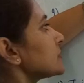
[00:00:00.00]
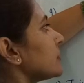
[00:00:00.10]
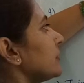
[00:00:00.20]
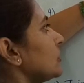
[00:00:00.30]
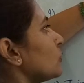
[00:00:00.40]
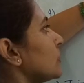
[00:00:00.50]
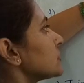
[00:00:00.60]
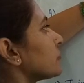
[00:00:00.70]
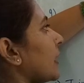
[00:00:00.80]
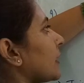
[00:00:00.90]
given to
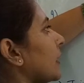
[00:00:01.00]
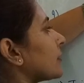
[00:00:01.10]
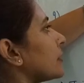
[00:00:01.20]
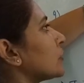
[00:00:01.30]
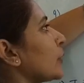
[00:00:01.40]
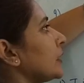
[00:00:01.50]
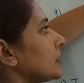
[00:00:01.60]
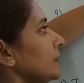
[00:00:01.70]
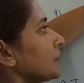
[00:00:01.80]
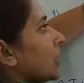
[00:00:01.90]
us
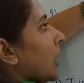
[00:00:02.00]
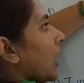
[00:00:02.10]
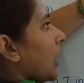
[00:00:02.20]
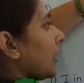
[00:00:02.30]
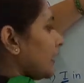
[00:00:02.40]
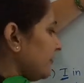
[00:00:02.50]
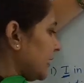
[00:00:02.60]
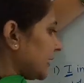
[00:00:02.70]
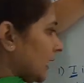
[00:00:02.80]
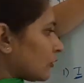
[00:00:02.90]
120, RA
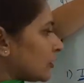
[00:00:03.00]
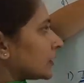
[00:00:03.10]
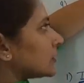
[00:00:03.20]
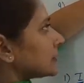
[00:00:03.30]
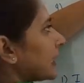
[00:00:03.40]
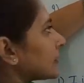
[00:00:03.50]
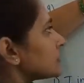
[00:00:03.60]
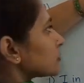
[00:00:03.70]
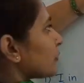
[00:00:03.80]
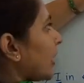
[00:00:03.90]
we calculated, that
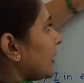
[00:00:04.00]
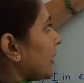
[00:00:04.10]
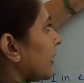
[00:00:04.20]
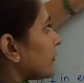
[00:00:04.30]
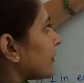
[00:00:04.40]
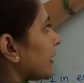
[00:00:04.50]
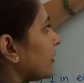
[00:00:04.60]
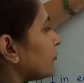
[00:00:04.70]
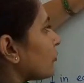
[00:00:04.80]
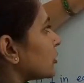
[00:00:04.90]
is
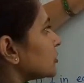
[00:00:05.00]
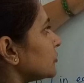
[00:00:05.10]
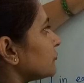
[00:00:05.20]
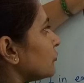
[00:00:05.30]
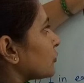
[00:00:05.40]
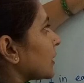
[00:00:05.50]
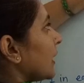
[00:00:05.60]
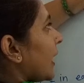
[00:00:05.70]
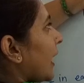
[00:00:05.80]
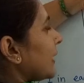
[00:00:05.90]
144,
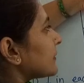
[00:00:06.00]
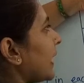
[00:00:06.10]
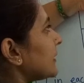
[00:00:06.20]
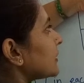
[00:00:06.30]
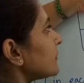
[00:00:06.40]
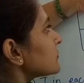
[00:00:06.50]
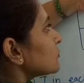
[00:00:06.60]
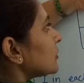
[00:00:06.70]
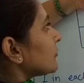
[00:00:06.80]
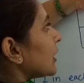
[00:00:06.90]
and that gives
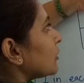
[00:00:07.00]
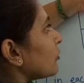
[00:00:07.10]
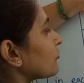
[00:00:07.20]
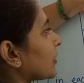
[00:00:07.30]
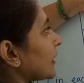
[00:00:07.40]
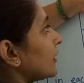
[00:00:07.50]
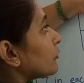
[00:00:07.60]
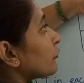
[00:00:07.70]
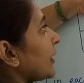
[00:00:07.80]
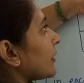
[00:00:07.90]
you the value of
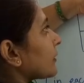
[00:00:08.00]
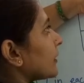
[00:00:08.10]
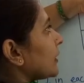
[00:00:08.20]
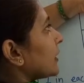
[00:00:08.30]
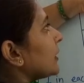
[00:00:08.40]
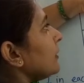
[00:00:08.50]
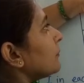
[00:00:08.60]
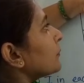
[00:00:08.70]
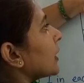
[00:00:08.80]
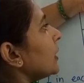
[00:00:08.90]
current where?
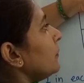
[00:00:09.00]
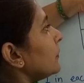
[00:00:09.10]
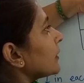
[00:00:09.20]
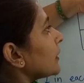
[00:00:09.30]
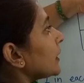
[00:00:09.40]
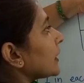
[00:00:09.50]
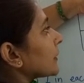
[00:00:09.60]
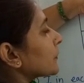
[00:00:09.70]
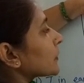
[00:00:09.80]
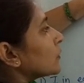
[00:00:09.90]
In bulb
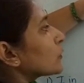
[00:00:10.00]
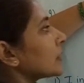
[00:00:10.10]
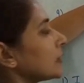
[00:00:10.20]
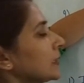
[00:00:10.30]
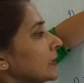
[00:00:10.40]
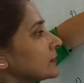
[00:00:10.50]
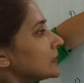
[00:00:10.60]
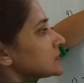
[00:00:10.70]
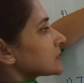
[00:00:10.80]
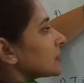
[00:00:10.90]
A. Okay,
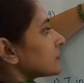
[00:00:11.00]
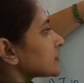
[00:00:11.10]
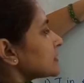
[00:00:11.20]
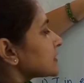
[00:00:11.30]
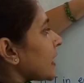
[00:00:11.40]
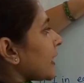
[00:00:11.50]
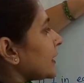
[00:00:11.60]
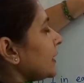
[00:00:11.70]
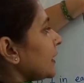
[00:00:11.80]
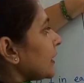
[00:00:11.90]
this gives us
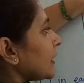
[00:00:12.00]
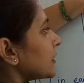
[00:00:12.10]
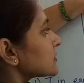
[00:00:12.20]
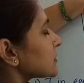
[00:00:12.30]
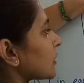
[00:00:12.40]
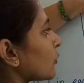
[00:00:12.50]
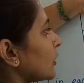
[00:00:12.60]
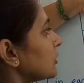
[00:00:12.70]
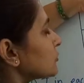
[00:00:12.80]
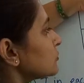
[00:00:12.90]
IA is
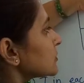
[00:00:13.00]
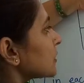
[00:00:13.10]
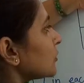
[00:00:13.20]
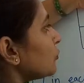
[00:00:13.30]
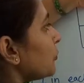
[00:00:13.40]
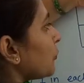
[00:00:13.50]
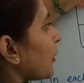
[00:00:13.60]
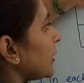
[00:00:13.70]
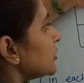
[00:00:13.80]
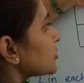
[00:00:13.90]
equal to
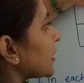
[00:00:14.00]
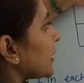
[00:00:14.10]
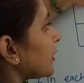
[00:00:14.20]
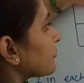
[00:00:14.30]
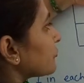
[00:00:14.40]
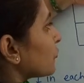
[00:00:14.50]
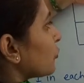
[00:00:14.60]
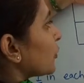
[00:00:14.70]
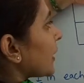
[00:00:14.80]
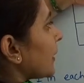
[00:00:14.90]

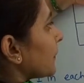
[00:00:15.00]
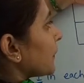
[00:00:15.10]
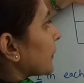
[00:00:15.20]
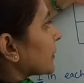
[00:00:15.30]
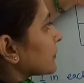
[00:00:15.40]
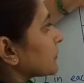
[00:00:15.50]
0.84 ampere.